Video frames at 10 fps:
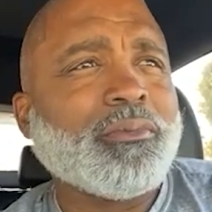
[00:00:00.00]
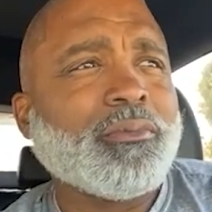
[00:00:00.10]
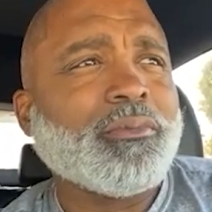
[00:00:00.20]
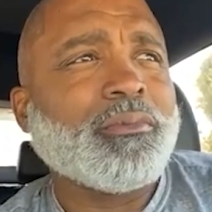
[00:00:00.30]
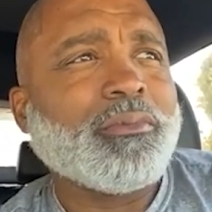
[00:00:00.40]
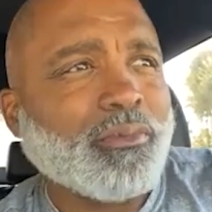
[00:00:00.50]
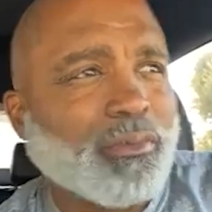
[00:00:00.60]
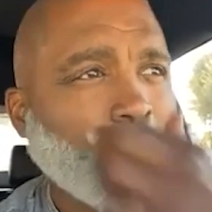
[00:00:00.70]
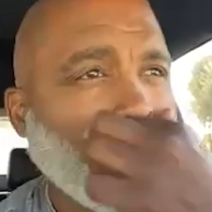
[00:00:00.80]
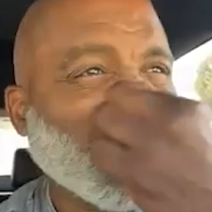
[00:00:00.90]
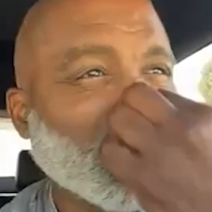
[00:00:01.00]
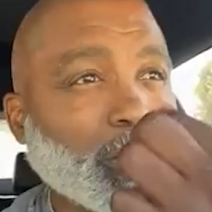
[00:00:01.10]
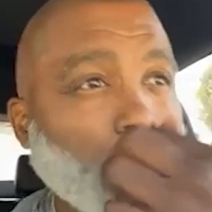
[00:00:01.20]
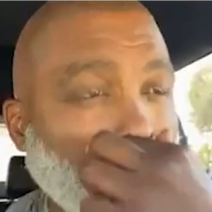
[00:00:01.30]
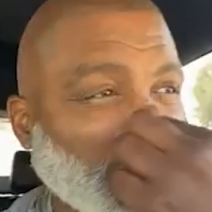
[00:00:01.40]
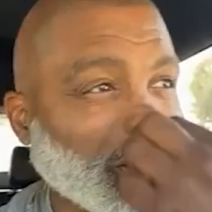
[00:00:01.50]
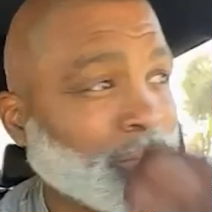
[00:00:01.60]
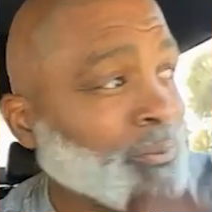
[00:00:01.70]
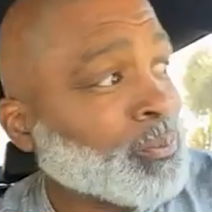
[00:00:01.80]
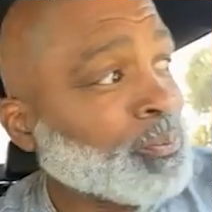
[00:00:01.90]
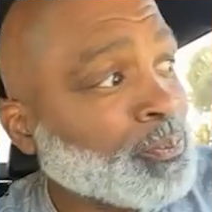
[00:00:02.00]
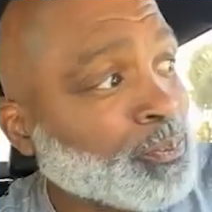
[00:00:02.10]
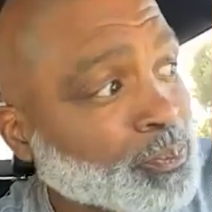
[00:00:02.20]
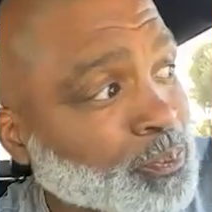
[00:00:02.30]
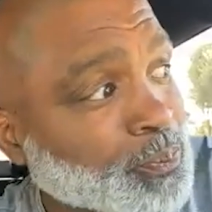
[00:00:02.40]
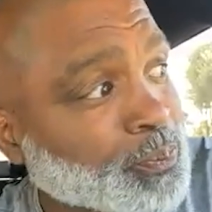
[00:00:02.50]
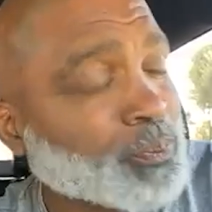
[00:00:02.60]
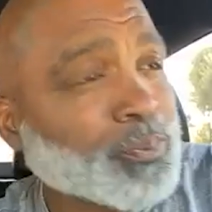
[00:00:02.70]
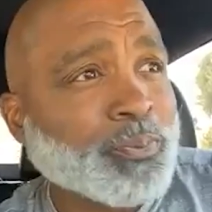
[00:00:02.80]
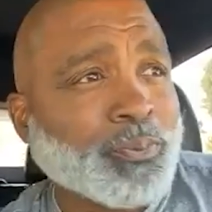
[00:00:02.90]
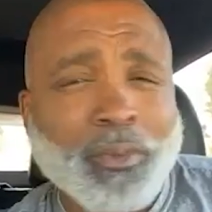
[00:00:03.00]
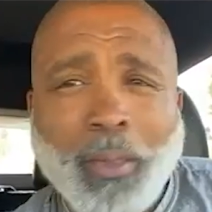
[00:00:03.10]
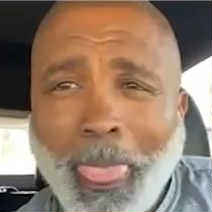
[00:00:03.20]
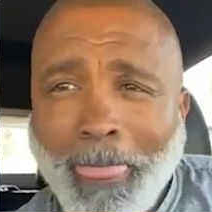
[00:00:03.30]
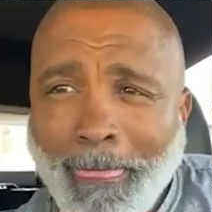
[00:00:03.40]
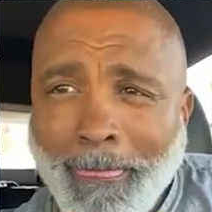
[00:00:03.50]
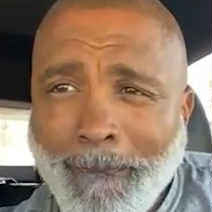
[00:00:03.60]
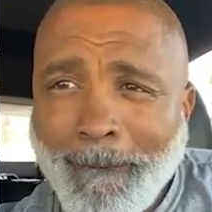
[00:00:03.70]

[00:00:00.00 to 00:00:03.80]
He's a terrible. Terrible. Owner. He's terrible. Yeah. All right. All right.